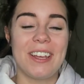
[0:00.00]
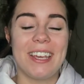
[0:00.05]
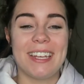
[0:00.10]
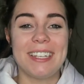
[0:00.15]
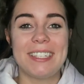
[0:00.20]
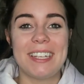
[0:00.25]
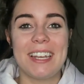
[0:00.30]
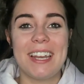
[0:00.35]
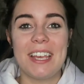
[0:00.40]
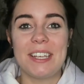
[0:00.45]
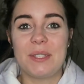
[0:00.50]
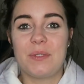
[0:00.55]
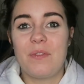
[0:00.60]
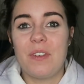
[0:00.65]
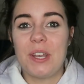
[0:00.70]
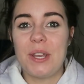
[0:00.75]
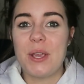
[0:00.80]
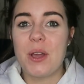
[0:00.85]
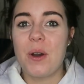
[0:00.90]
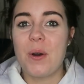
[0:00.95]
In today's
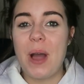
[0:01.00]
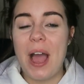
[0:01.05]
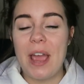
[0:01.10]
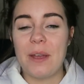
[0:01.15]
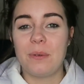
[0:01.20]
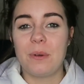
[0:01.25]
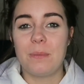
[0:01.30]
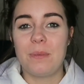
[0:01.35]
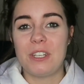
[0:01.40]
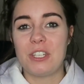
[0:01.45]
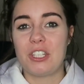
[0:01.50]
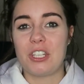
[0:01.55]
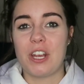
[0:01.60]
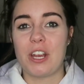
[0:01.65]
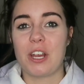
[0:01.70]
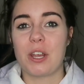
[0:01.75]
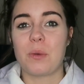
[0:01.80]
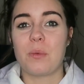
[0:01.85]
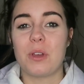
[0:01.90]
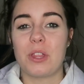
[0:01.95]
video, I will be
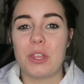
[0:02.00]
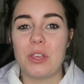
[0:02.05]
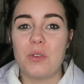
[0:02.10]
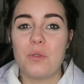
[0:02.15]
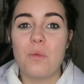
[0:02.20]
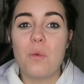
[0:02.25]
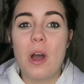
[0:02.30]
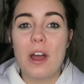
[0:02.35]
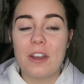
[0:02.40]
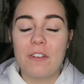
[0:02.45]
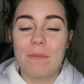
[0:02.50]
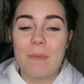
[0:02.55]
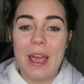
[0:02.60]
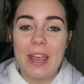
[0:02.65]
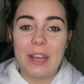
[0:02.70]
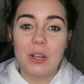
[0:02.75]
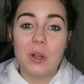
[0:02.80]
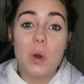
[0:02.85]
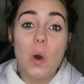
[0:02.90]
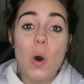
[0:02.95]
sharing with you one of
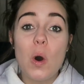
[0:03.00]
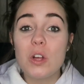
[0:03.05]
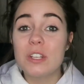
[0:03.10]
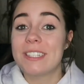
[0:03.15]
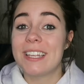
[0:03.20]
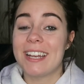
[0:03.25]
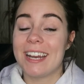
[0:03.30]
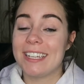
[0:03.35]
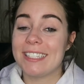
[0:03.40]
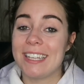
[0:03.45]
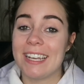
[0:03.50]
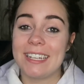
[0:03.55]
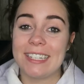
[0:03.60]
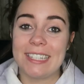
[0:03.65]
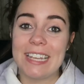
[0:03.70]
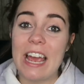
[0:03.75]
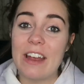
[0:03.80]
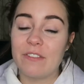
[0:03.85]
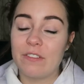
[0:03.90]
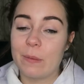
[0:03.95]
my goals that I set
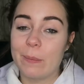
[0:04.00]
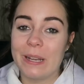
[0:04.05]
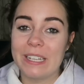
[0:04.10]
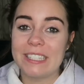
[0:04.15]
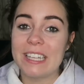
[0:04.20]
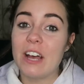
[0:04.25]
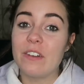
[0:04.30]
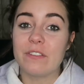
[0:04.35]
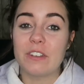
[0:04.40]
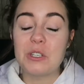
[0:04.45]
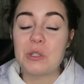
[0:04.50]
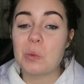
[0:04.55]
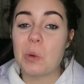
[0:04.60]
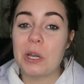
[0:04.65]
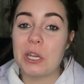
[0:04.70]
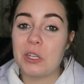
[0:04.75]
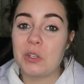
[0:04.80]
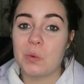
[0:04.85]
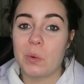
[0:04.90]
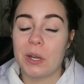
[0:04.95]
aside for myself in
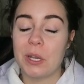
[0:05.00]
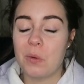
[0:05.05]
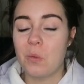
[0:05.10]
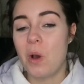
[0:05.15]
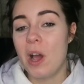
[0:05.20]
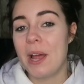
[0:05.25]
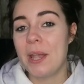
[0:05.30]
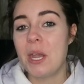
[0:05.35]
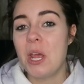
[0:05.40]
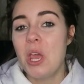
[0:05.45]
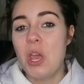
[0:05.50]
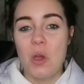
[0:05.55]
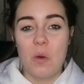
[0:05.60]
2021,